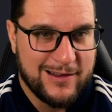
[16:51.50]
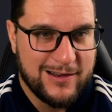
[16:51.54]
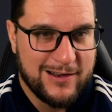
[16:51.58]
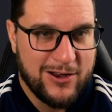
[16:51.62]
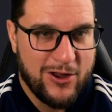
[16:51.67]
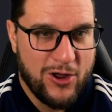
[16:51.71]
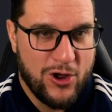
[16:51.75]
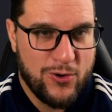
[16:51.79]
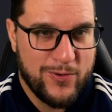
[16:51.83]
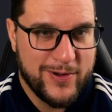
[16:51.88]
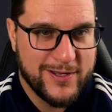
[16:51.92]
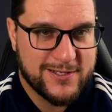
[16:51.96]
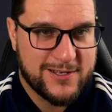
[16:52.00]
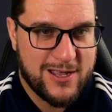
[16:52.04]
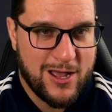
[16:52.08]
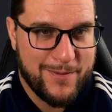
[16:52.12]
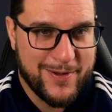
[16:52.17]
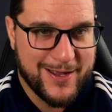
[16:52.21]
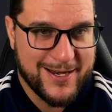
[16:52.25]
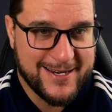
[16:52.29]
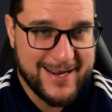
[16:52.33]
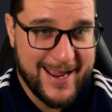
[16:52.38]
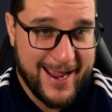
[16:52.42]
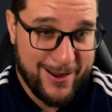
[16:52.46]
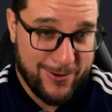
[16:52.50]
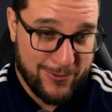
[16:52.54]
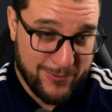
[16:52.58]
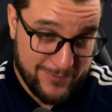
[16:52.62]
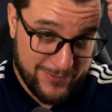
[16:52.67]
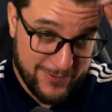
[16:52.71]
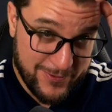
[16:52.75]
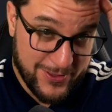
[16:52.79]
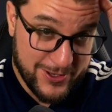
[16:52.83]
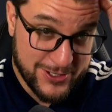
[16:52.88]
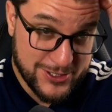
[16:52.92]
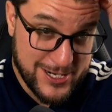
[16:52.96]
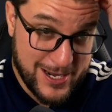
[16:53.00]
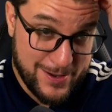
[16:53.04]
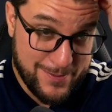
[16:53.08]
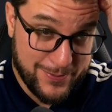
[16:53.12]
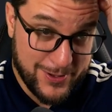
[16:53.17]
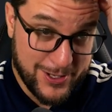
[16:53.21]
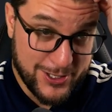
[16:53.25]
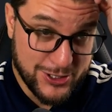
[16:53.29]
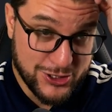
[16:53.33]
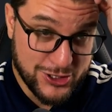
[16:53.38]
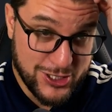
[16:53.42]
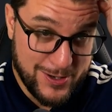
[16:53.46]
Who is coming down from the
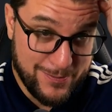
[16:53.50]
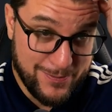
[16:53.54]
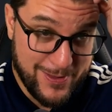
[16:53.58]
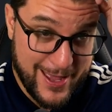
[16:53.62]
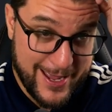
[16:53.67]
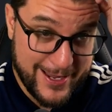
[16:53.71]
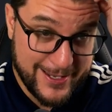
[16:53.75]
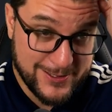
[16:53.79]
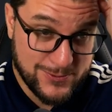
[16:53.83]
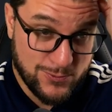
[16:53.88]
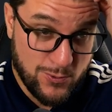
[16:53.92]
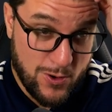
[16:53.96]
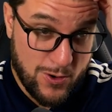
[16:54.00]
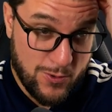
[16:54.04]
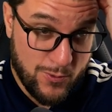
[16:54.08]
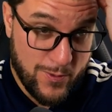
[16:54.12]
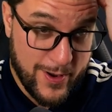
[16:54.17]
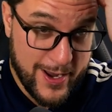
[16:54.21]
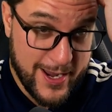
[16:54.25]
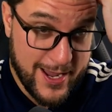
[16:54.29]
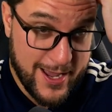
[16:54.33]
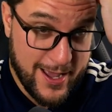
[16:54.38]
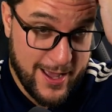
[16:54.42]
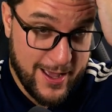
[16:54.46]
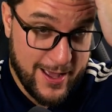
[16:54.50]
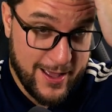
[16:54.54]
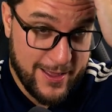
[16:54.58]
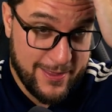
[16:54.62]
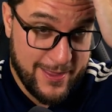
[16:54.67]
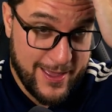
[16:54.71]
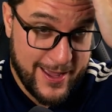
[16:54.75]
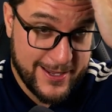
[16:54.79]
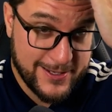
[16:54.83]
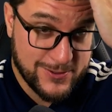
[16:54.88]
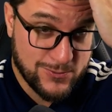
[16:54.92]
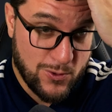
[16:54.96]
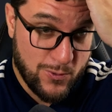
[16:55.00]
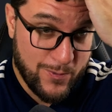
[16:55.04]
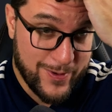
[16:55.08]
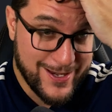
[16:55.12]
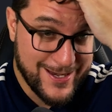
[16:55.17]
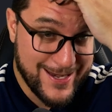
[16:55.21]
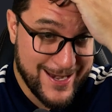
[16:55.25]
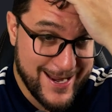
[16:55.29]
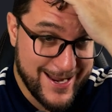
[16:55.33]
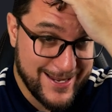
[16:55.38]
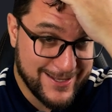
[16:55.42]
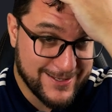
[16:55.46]
Championship? That is what we
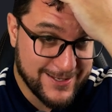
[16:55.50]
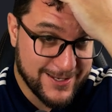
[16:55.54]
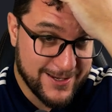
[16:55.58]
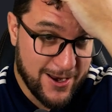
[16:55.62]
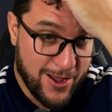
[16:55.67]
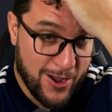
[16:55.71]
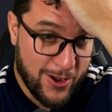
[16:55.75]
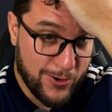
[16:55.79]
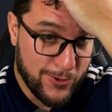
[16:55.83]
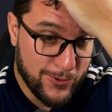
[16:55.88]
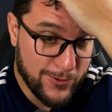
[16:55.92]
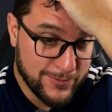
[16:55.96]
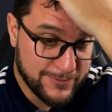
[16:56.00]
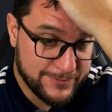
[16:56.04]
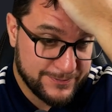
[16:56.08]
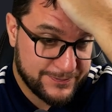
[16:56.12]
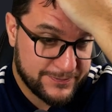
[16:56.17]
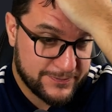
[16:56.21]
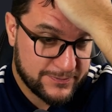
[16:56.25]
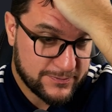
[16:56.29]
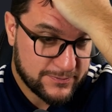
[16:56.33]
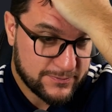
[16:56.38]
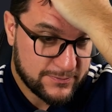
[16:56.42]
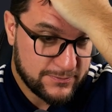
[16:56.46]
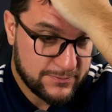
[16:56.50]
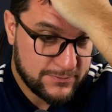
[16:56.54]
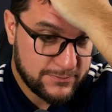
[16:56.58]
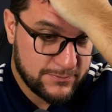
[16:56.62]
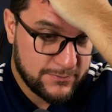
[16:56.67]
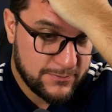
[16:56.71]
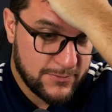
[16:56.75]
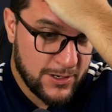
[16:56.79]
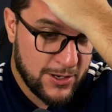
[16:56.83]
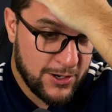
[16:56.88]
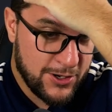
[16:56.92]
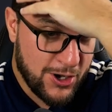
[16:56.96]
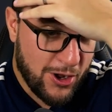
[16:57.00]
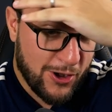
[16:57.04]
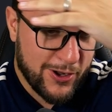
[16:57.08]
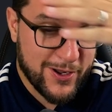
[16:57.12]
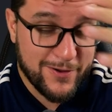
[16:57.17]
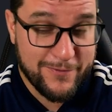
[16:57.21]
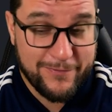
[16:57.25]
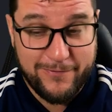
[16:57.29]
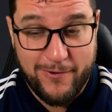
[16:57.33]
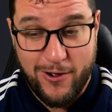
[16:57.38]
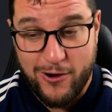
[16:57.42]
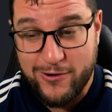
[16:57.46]
need to know.
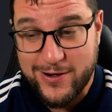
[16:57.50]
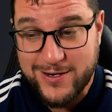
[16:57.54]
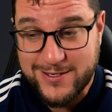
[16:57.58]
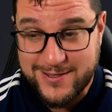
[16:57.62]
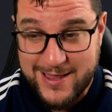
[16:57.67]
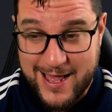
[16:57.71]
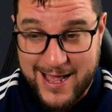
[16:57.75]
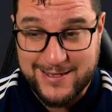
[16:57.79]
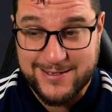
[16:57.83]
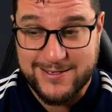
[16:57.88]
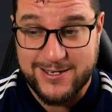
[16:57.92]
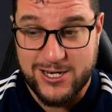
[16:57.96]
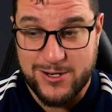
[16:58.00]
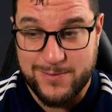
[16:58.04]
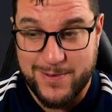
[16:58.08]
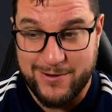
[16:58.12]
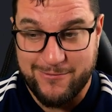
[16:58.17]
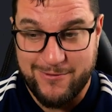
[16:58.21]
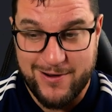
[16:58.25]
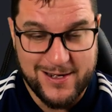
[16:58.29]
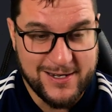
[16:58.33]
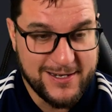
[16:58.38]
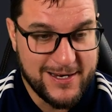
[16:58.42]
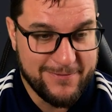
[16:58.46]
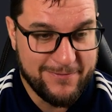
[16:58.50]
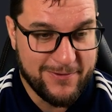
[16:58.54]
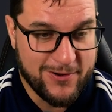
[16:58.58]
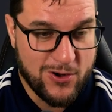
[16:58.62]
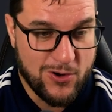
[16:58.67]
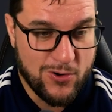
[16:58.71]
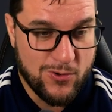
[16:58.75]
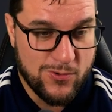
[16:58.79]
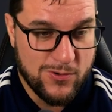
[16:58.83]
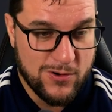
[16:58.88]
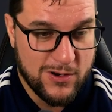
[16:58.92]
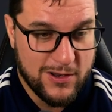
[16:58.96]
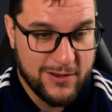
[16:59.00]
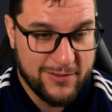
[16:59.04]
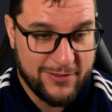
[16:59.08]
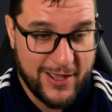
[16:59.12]
Nottingham Forest, that's going to be really difficult.